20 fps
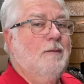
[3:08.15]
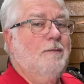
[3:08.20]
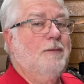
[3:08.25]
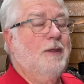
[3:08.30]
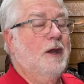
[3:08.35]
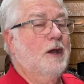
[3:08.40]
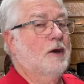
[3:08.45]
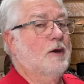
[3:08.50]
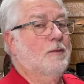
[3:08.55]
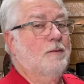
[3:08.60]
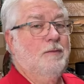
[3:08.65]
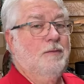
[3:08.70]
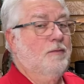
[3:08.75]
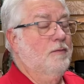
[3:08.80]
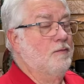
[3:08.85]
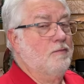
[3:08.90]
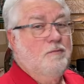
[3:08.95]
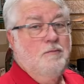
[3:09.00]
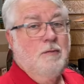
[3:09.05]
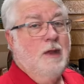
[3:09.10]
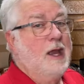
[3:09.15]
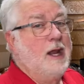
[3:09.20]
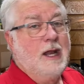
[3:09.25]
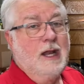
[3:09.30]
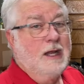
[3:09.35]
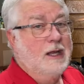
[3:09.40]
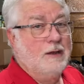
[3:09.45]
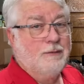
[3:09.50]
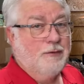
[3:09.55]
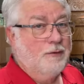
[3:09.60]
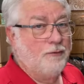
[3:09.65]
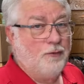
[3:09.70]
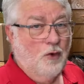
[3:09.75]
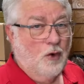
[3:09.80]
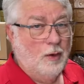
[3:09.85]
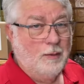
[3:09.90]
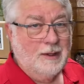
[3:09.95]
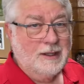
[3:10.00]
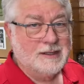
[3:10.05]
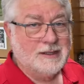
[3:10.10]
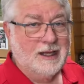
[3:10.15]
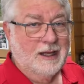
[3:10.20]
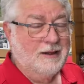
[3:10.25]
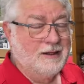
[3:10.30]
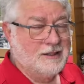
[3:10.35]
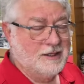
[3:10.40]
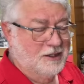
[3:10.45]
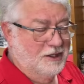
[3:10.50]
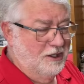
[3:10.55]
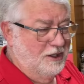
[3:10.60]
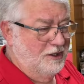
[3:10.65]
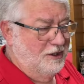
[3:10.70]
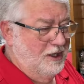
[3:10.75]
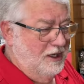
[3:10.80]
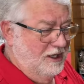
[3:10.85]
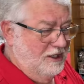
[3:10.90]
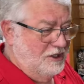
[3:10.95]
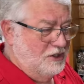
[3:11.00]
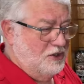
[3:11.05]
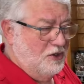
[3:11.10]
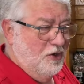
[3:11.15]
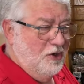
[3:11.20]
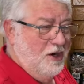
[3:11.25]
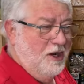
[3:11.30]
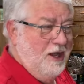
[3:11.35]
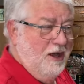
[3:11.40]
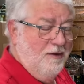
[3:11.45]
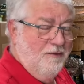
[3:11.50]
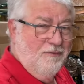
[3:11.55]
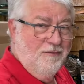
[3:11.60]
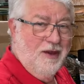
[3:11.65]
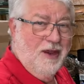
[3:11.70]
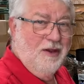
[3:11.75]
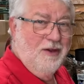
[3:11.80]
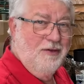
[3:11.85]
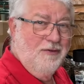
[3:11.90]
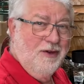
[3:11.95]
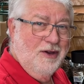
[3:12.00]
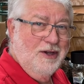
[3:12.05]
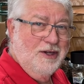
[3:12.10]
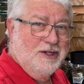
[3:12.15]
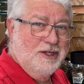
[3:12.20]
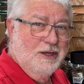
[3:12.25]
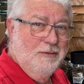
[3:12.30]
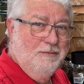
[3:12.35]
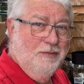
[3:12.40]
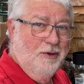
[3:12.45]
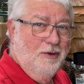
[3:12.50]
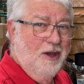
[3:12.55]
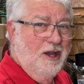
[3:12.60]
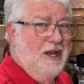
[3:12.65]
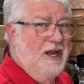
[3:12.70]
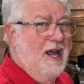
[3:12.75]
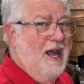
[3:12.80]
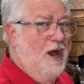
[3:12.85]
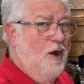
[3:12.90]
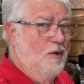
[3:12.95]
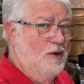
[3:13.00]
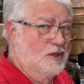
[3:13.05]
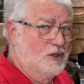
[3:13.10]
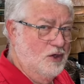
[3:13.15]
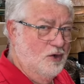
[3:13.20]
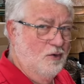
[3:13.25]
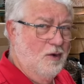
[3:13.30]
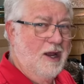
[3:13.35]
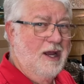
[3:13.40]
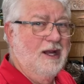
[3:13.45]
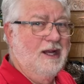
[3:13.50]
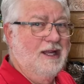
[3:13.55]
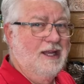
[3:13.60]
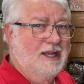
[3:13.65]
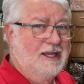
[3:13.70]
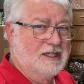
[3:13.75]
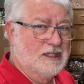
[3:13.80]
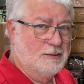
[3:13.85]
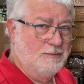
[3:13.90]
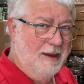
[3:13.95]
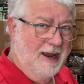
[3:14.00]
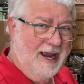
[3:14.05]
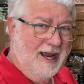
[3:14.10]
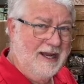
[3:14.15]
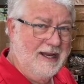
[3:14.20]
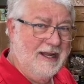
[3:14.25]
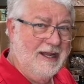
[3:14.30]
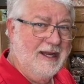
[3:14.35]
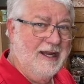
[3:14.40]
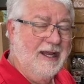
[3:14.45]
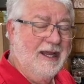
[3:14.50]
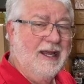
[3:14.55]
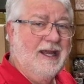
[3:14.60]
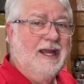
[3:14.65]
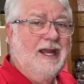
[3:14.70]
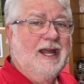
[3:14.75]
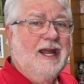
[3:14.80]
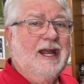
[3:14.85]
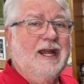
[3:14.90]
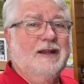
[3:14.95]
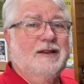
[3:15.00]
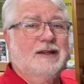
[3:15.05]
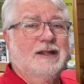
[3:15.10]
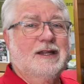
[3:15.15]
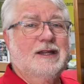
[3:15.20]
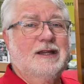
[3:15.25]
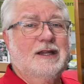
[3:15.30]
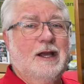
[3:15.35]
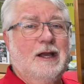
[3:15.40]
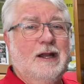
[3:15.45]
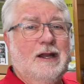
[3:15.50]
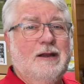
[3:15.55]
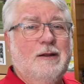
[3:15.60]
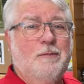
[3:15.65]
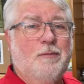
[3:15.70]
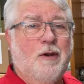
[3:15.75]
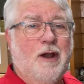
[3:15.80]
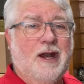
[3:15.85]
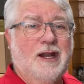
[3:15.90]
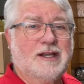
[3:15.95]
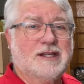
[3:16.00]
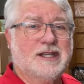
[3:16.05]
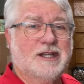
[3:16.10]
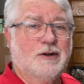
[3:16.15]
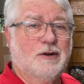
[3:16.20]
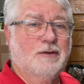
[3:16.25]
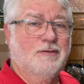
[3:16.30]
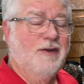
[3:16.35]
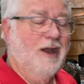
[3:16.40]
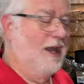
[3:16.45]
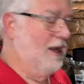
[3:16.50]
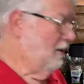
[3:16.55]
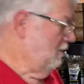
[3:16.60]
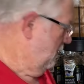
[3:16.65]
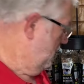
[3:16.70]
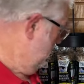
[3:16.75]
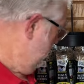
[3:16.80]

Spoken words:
There are many different formulas. Now, this is another thing. It started out very, very simple, and now it's greatly expanded in the products that are available